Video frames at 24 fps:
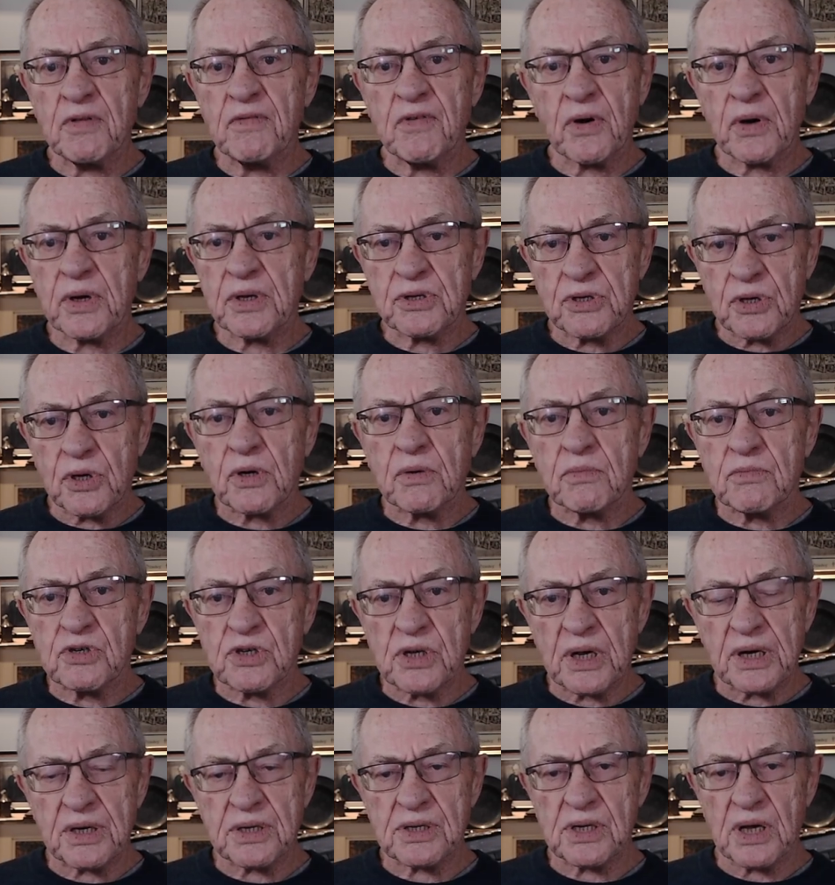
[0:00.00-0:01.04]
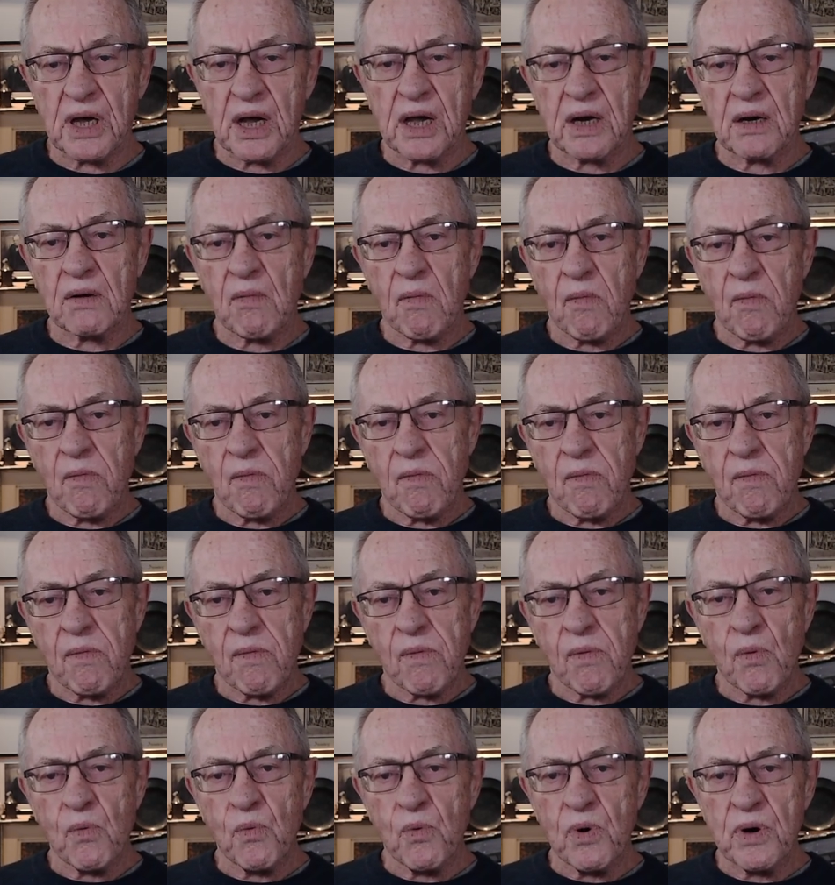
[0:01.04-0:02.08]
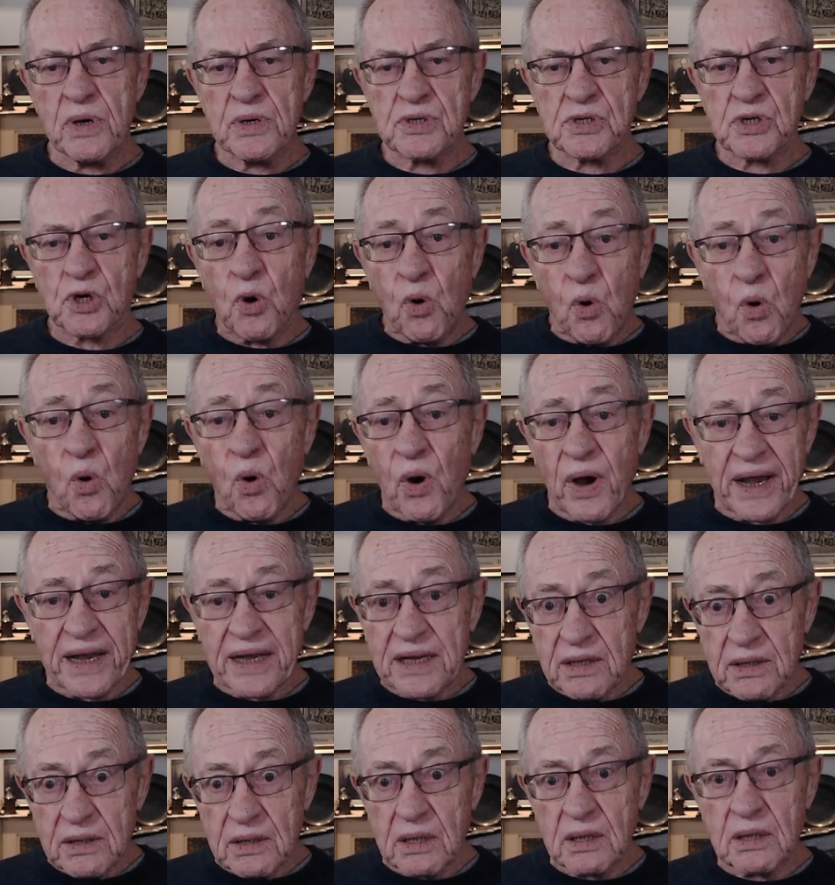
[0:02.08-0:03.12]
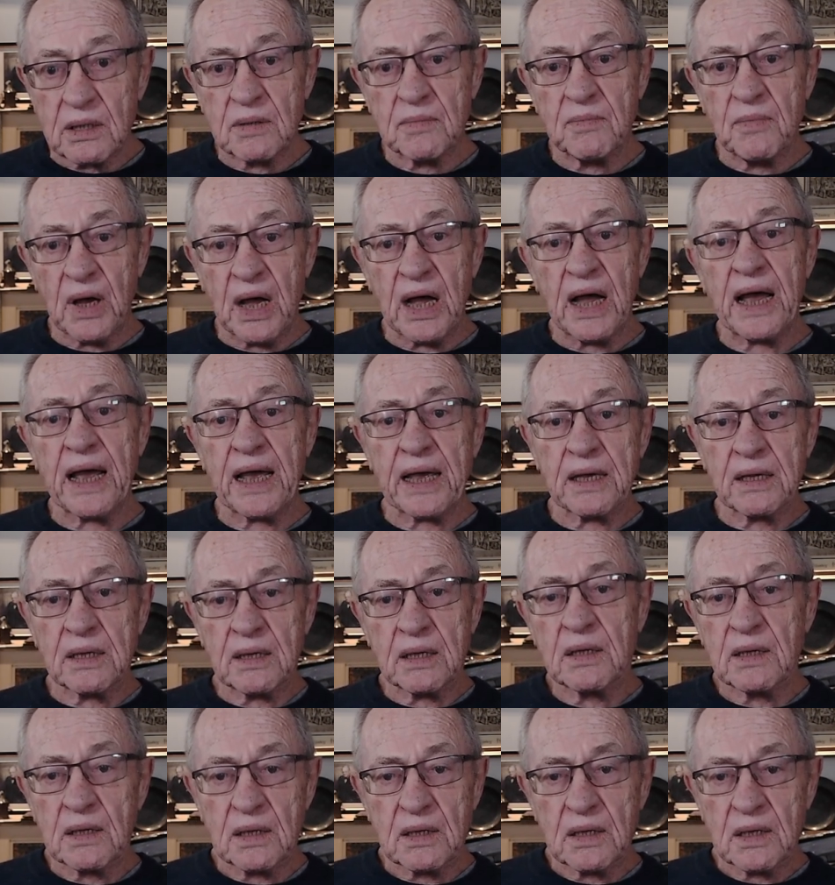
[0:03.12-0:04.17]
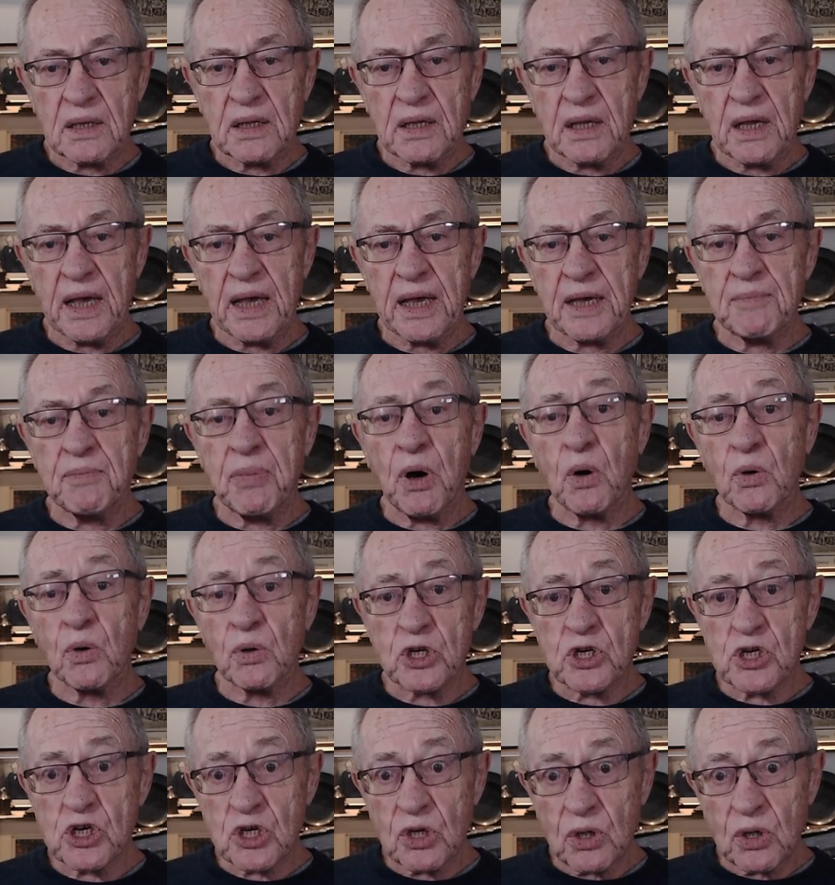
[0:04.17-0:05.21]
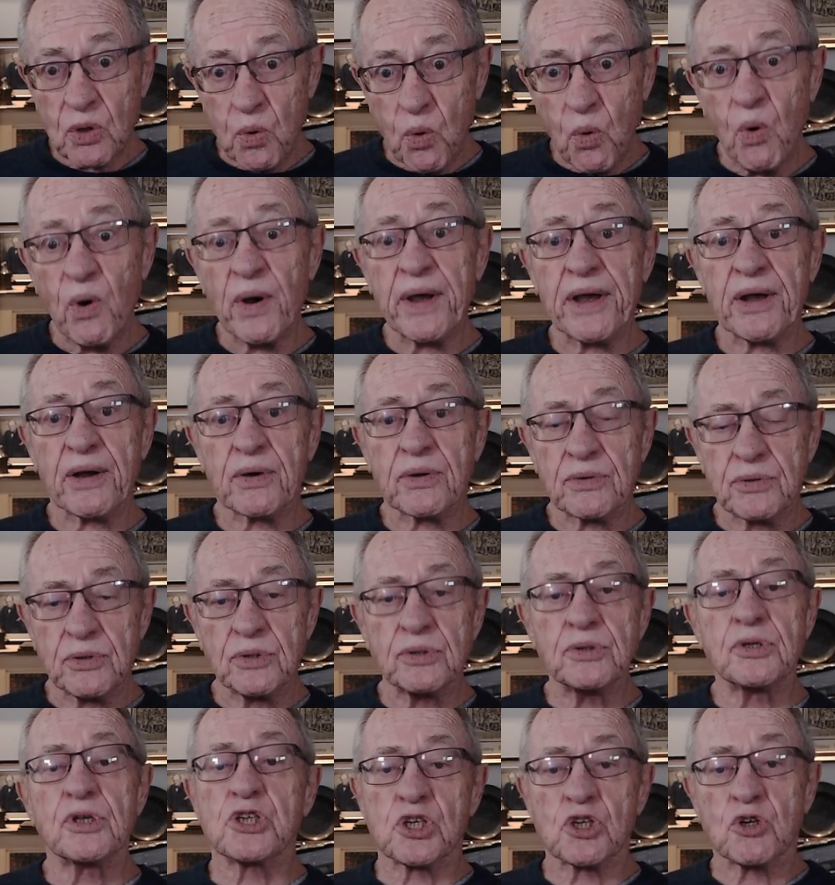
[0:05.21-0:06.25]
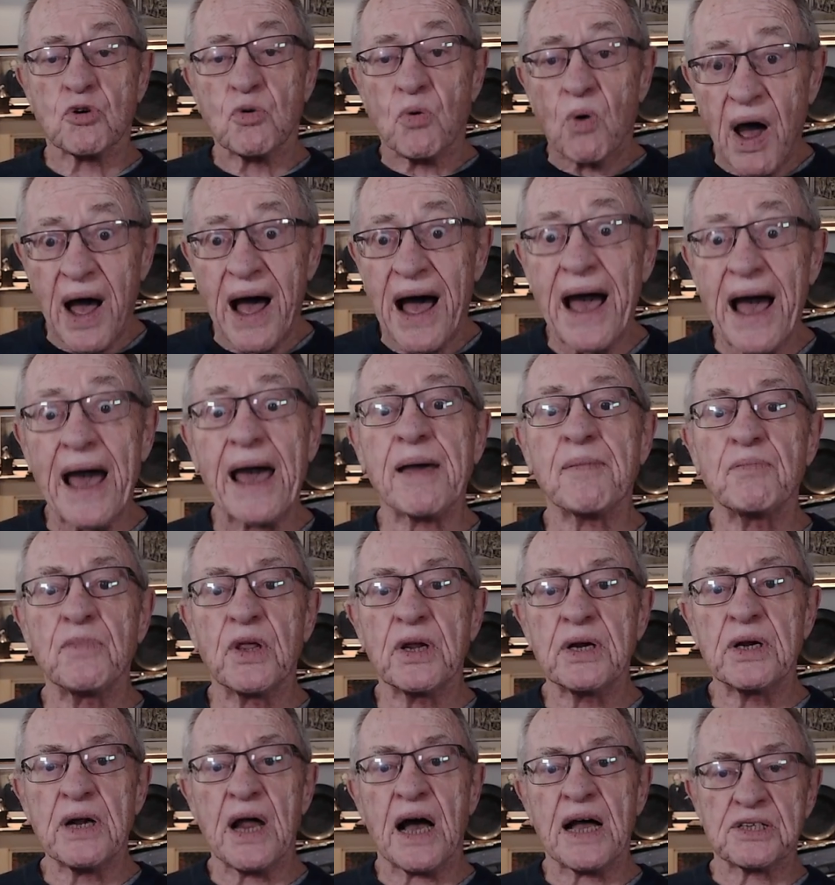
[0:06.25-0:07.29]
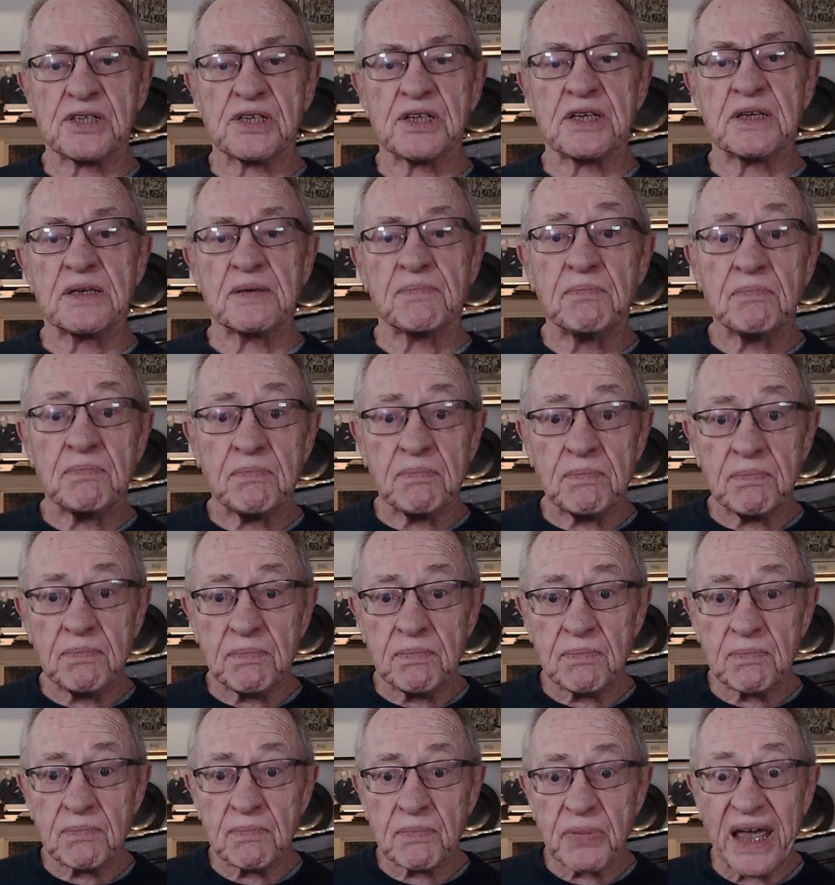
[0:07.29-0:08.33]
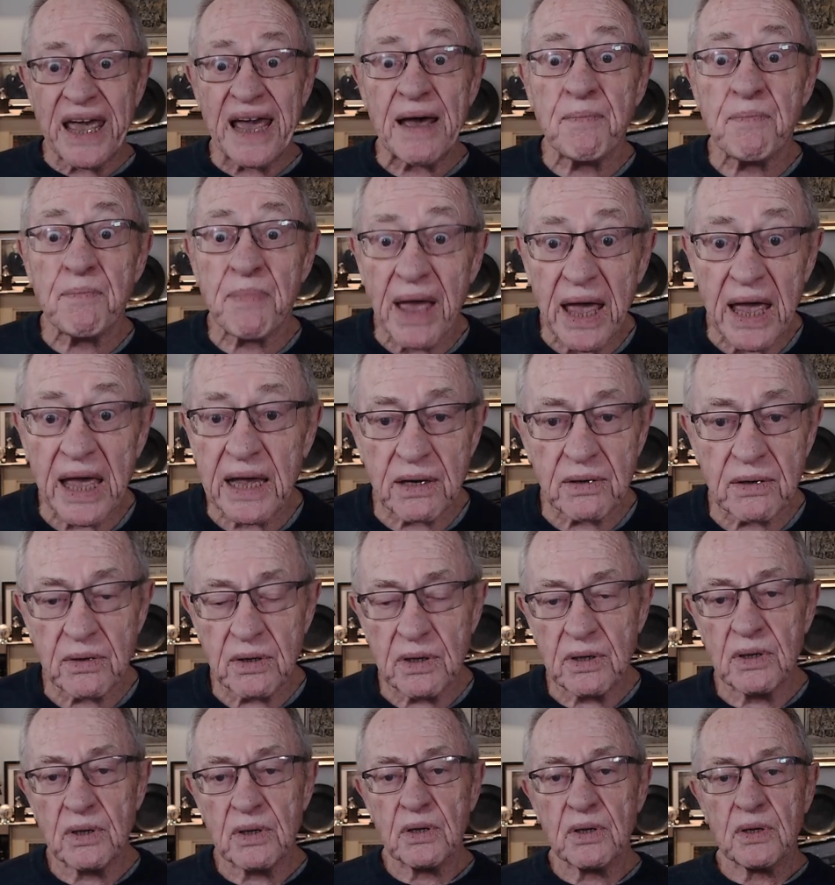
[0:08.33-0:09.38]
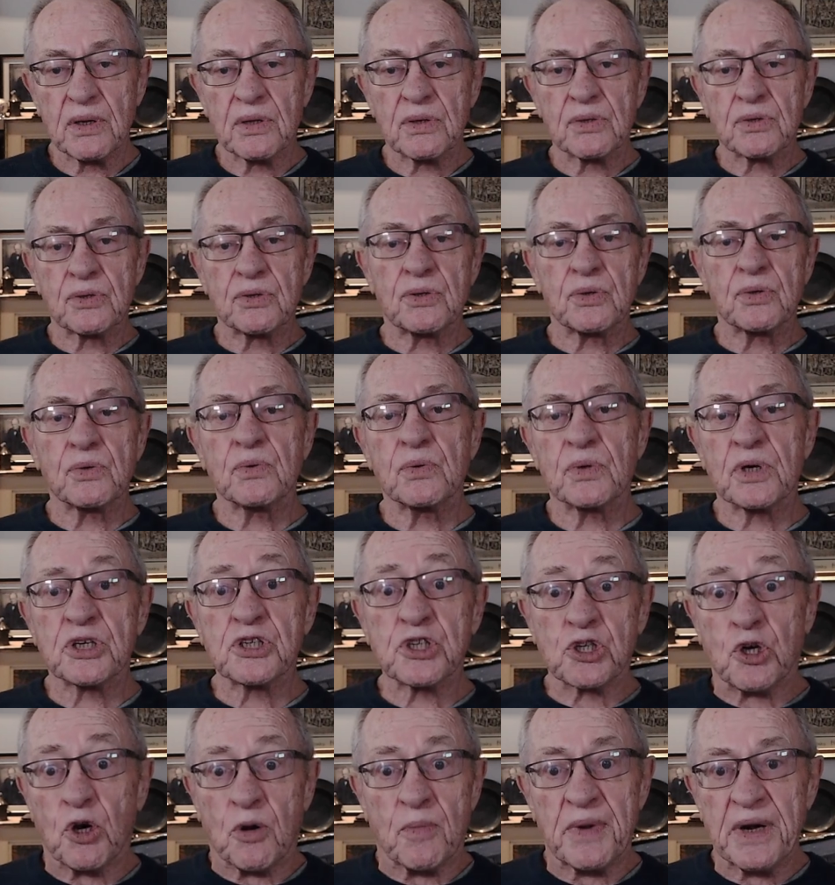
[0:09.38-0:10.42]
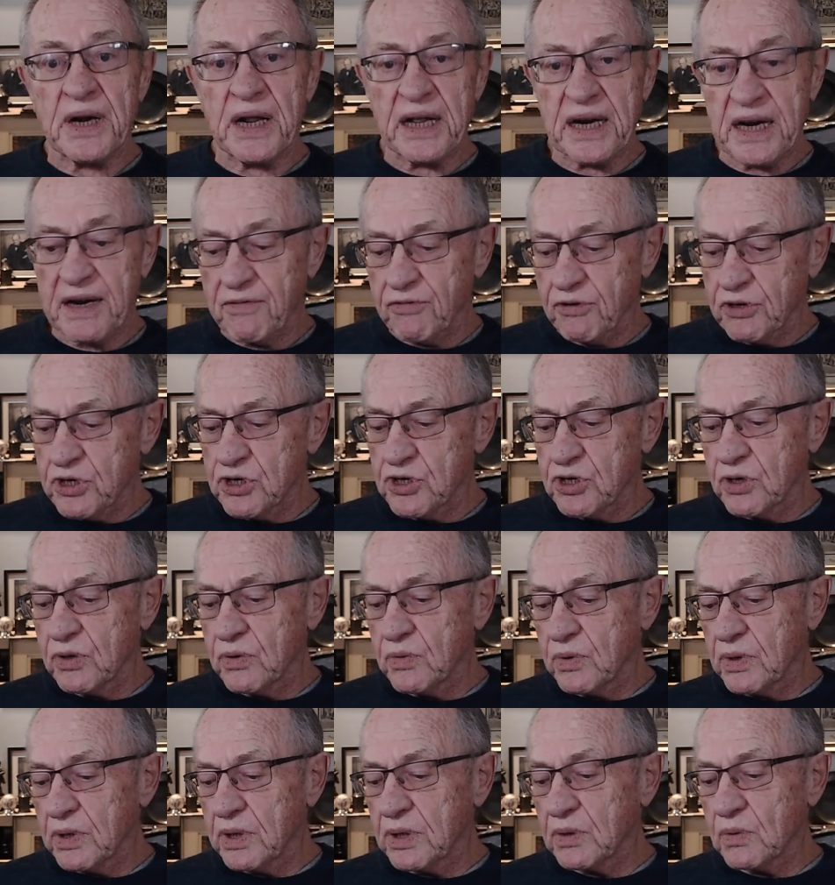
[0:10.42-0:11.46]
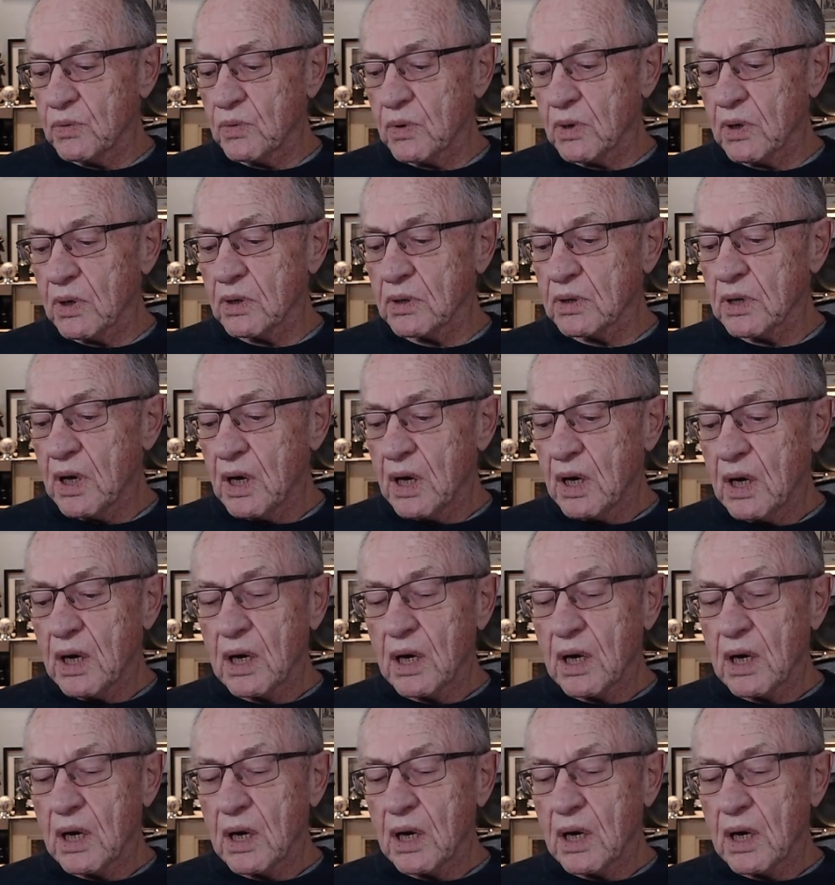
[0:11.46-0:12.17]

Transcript: the very term genocide was coined by a Polish lawyer to describe the Nazi campaign to exterminate every Jew in the world.